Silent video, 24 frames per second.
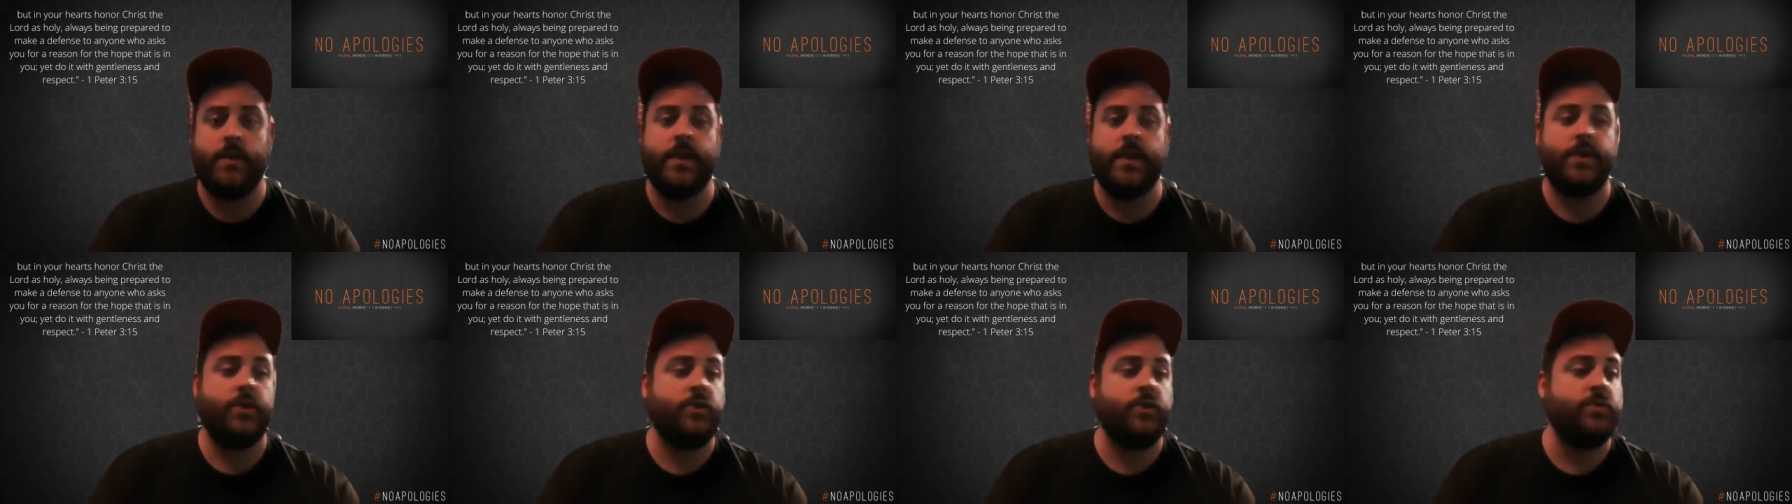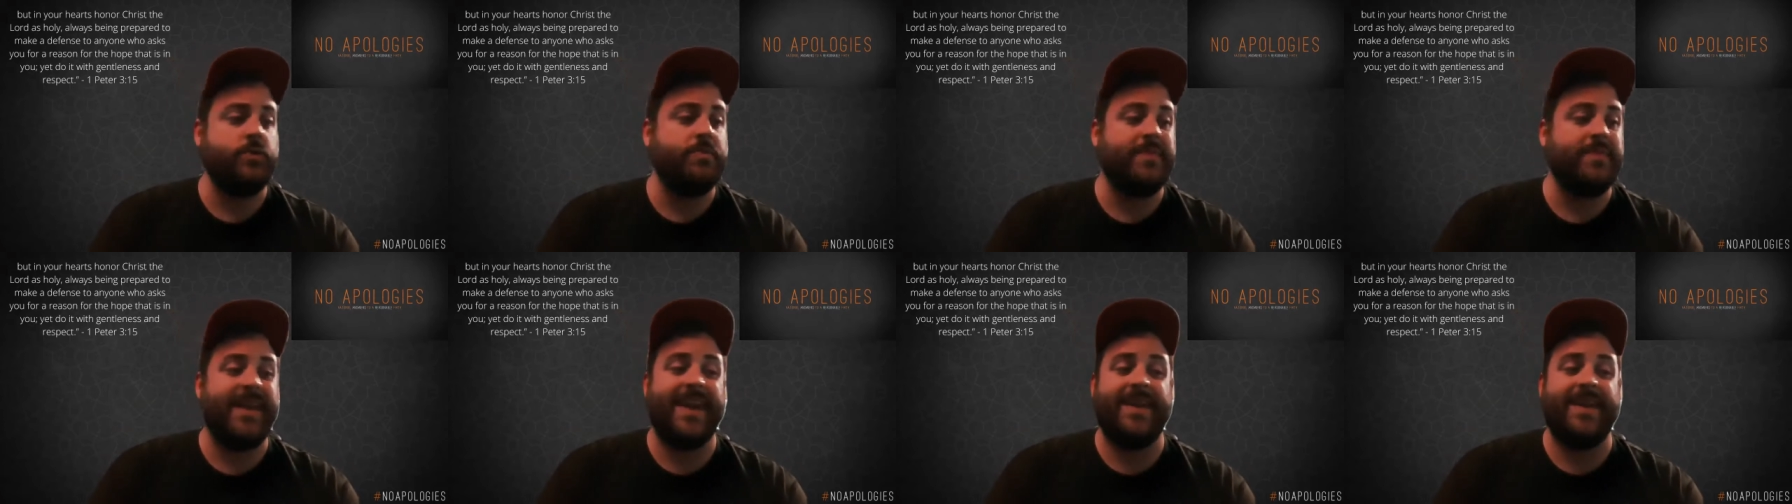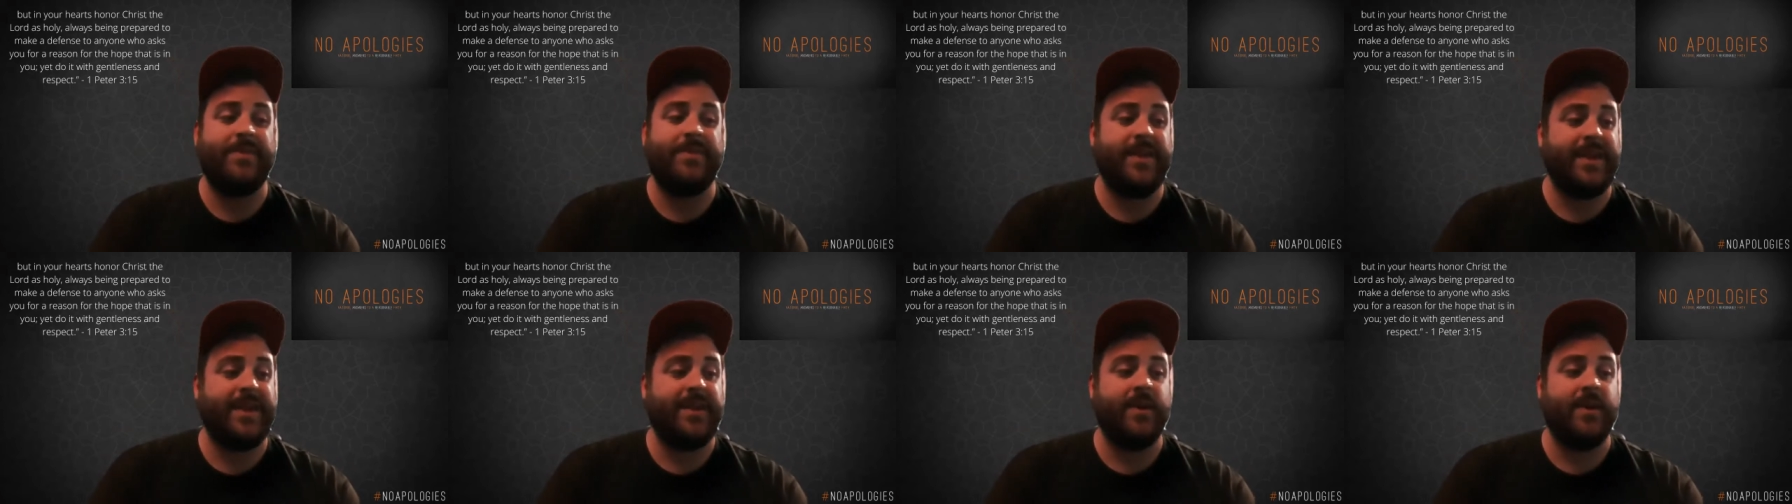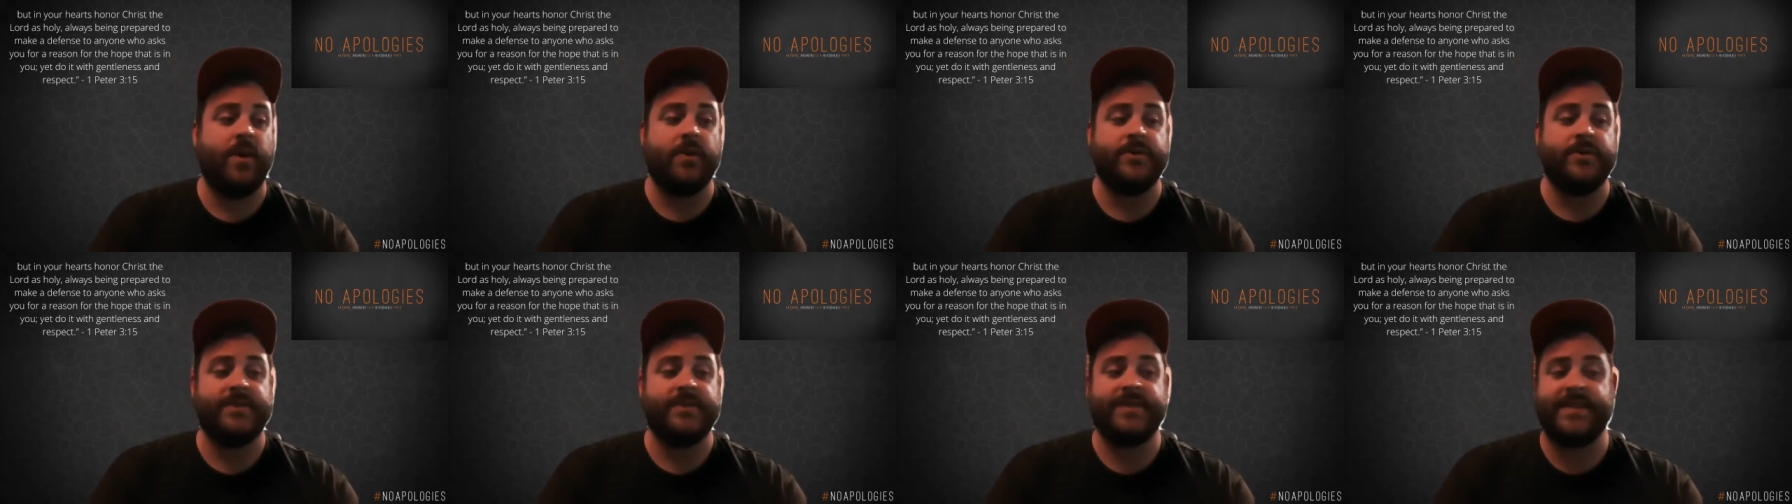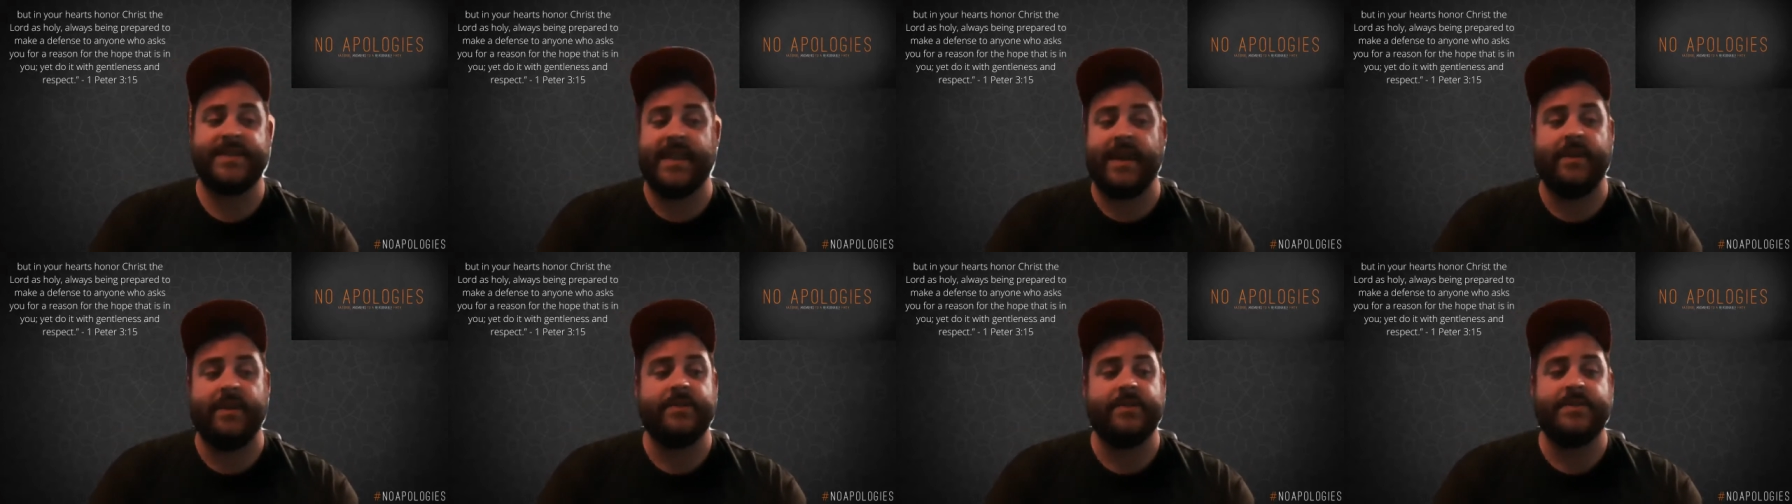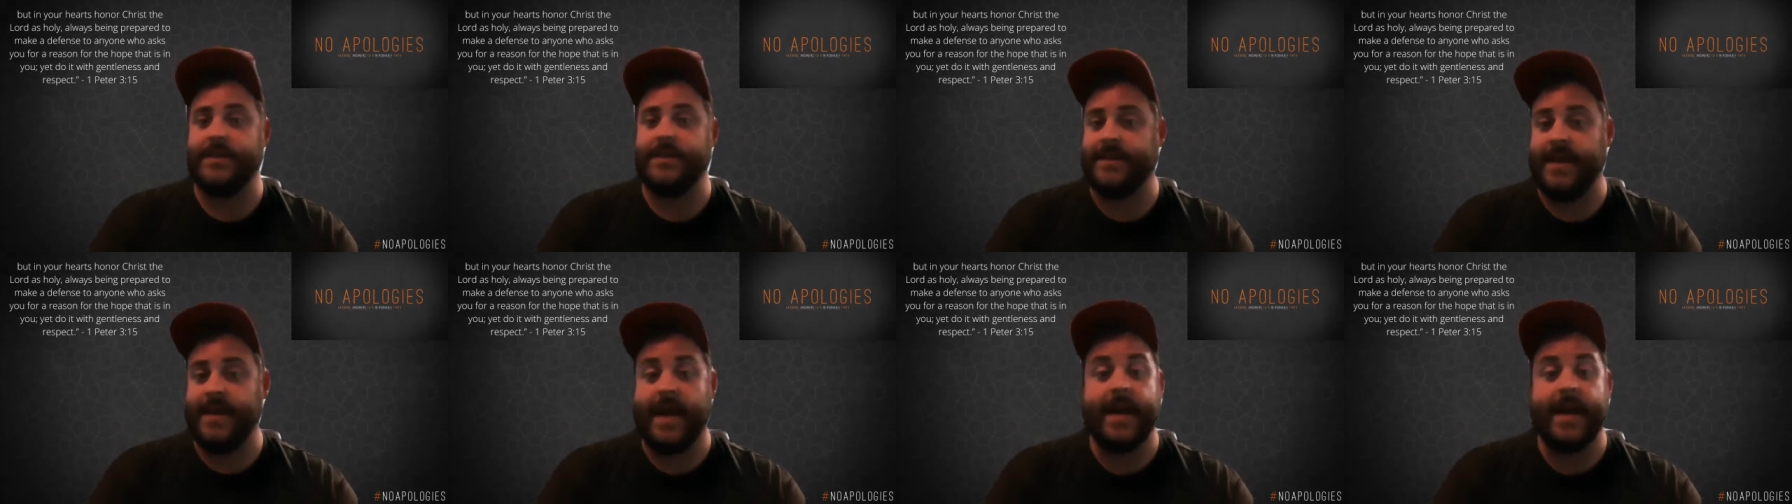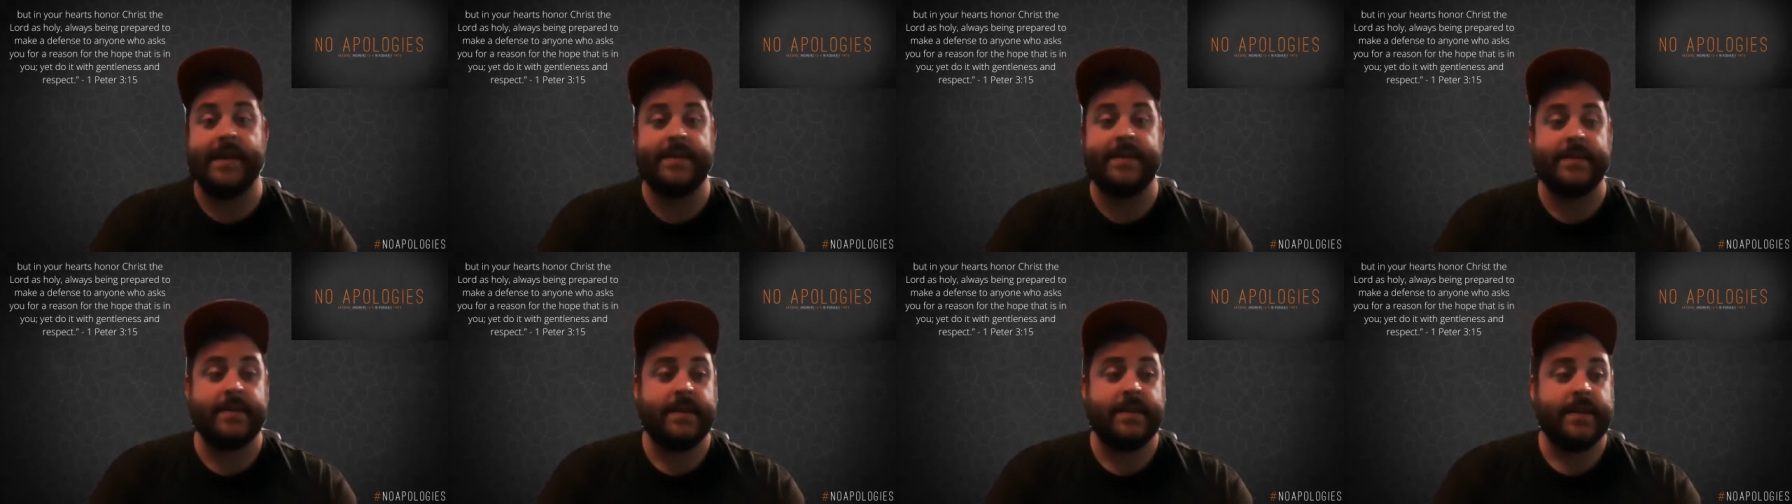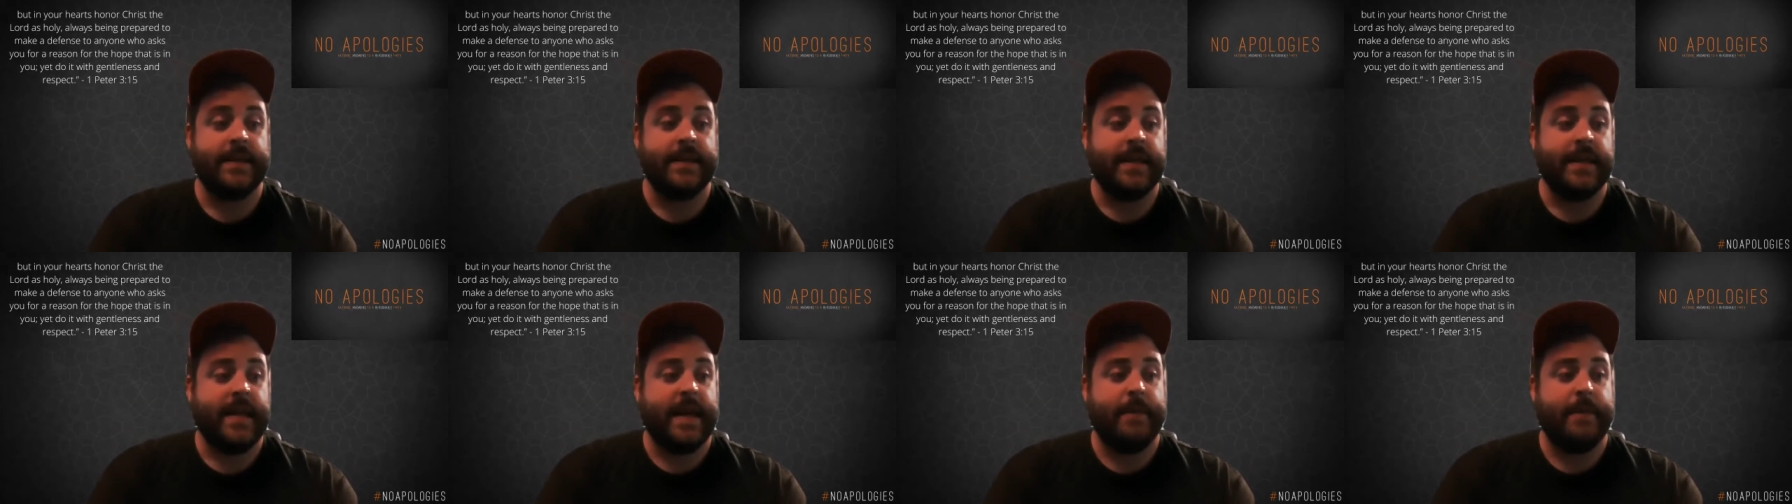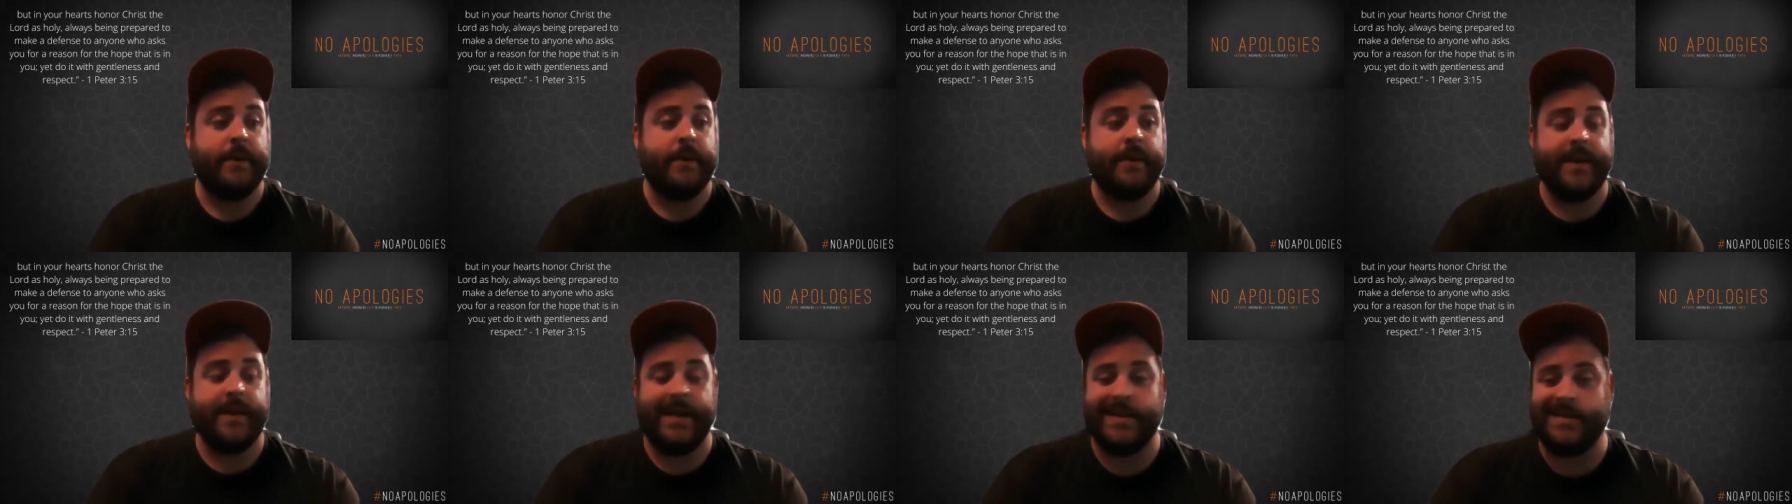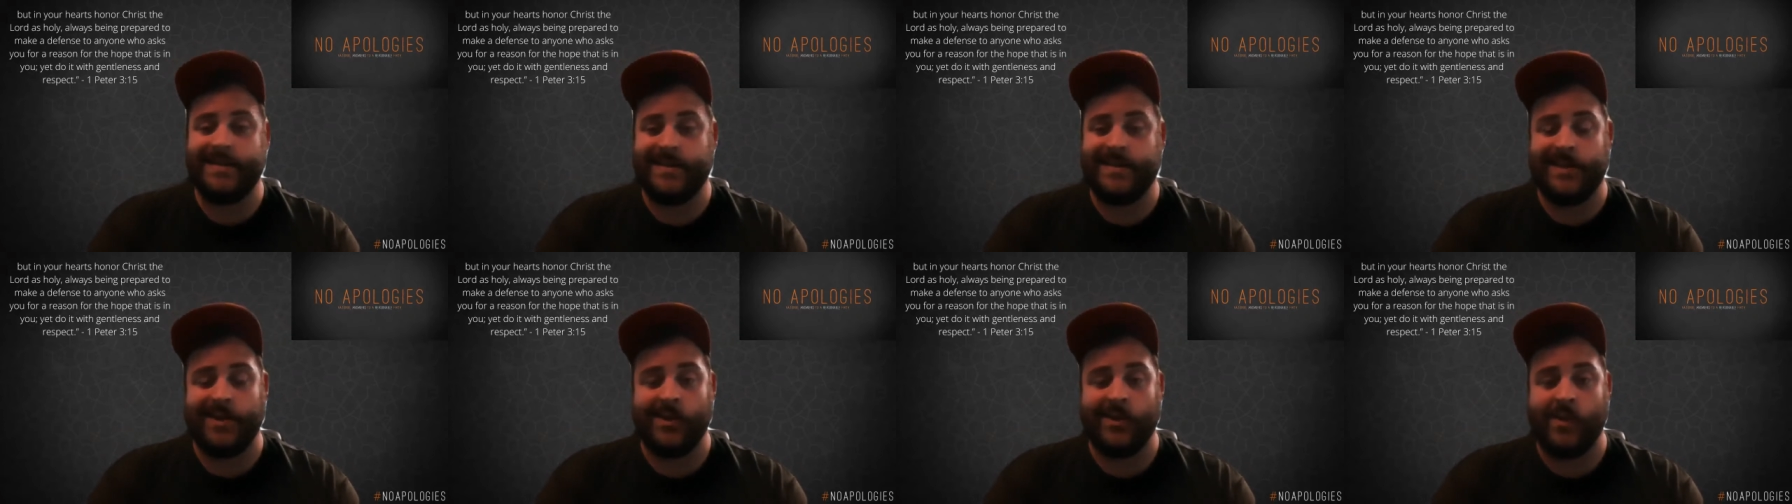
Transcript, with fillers: and you maybe are scared to death about answering their